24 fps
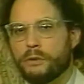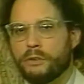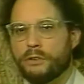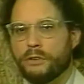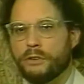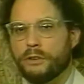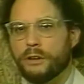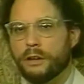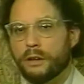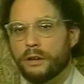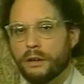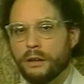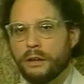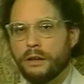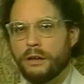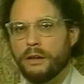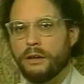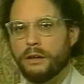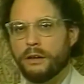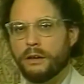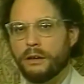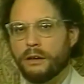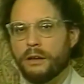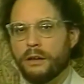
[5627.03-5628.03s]
Priscilla
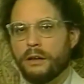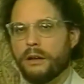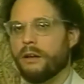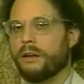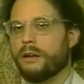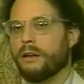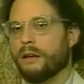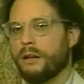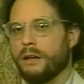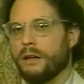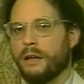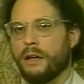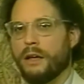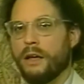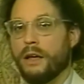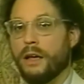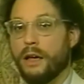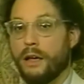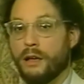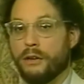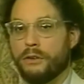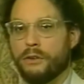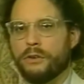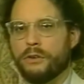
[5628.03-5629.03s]
King,
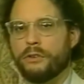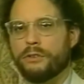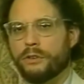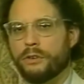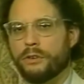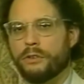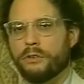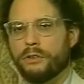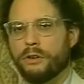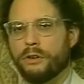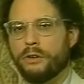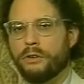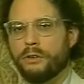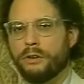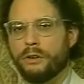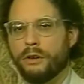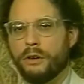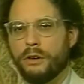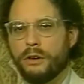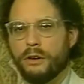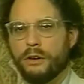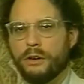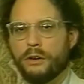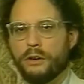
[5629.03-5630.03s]
a nurse
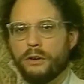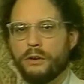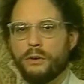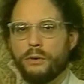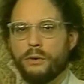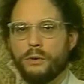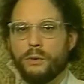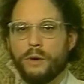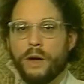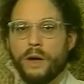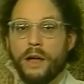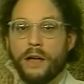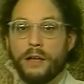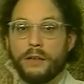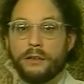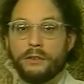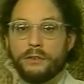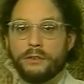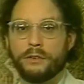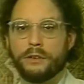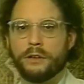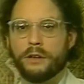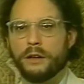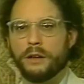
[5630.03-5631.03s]
consultant here who
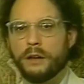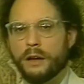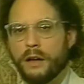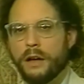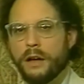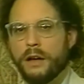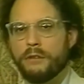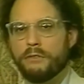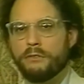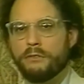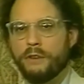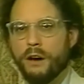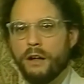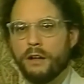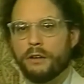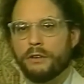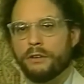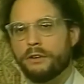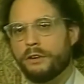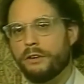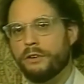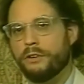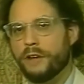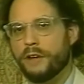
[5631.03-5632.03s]
has
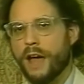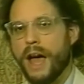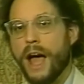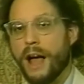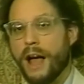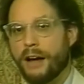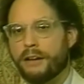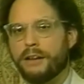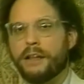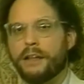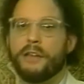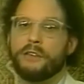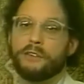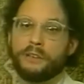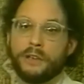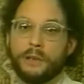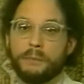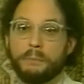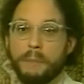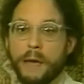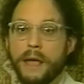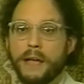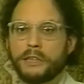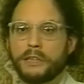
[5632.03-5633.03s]
volunteered to act as
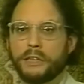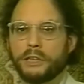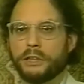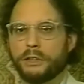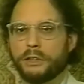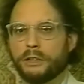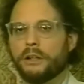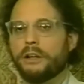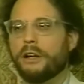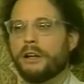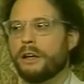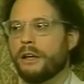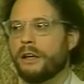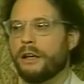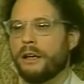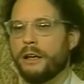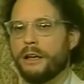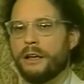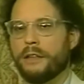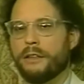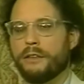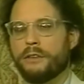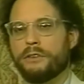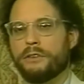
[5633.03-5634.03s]
a patient
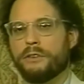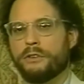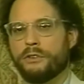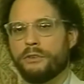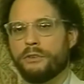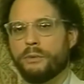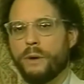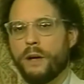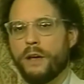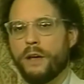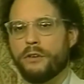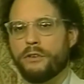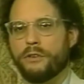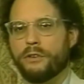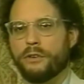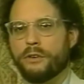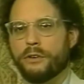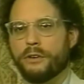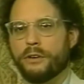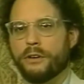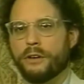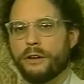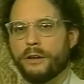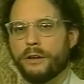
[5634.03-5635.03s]
in this situation.
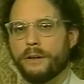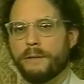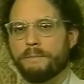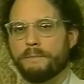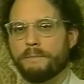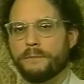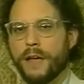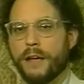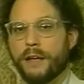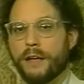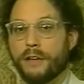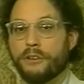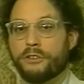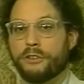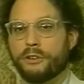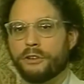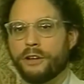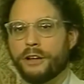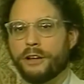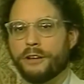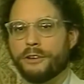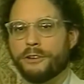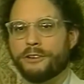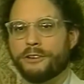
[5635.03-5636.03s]
I guess she'll
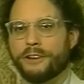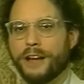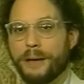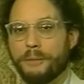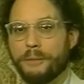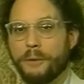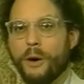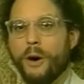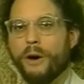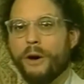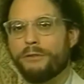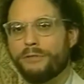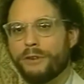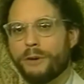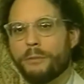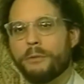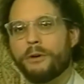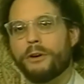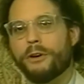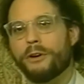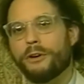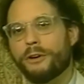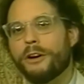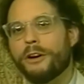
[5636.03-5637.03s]
take a little time off
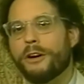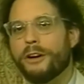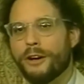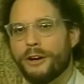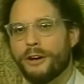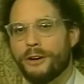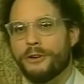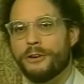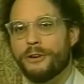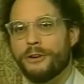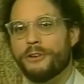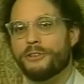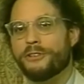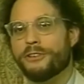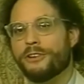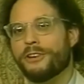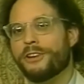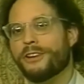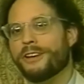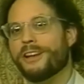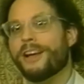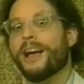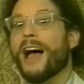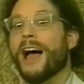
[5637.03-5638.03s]
from her
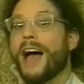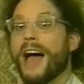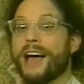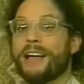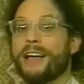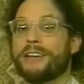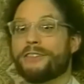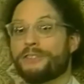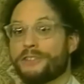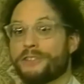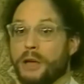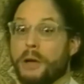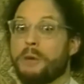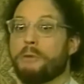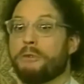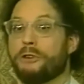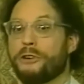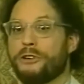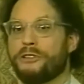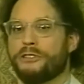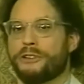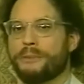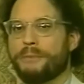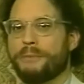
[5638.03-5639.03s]
nursing
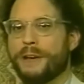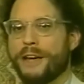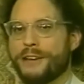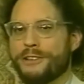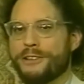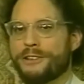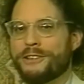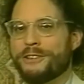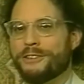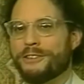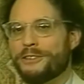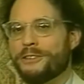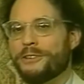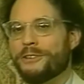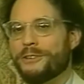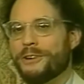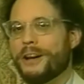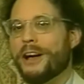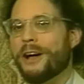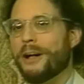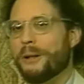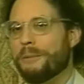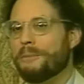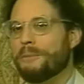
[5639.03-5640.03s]
patients to
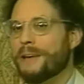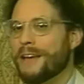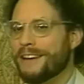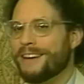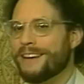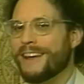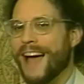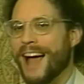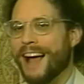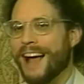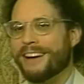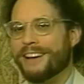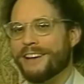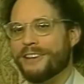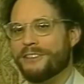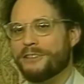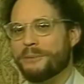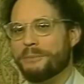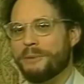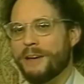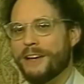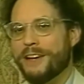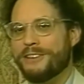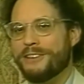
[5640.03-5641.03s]
help and act
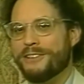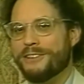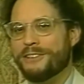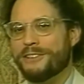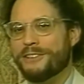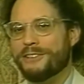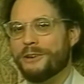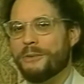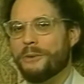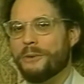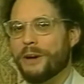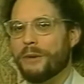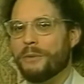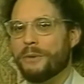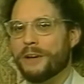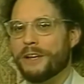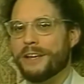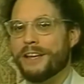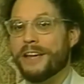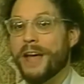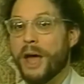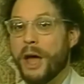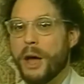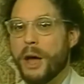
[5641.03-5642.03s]
as a patient. So why don't
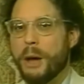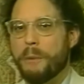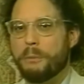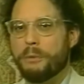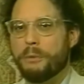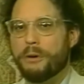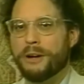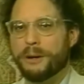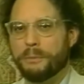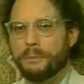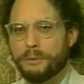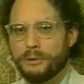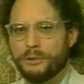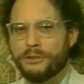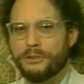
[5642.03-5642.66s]
we bring